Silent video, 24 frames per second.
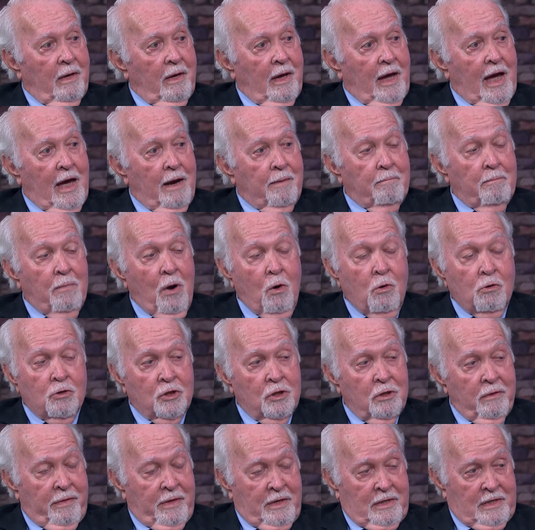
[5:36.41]
And most
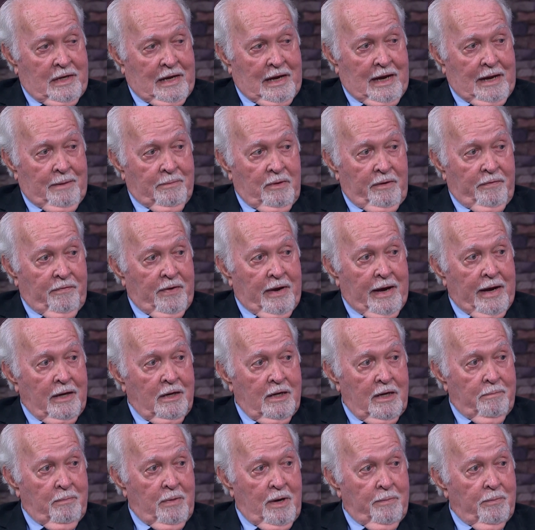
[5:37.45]
of the time, the
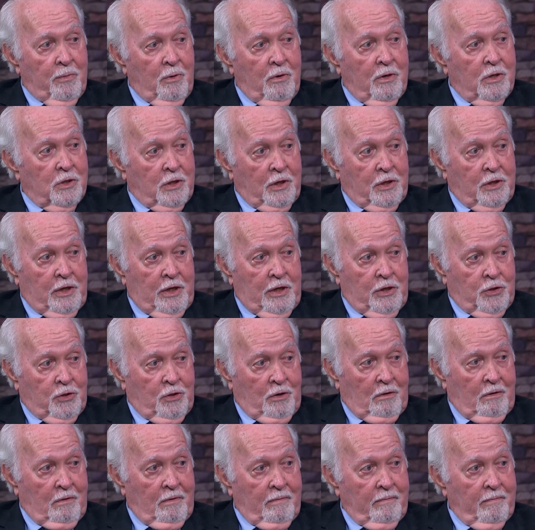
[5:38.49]
faculty member is a
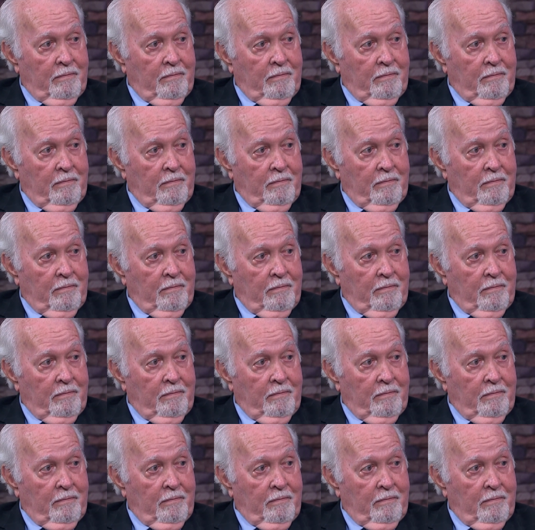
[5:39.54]
teacher.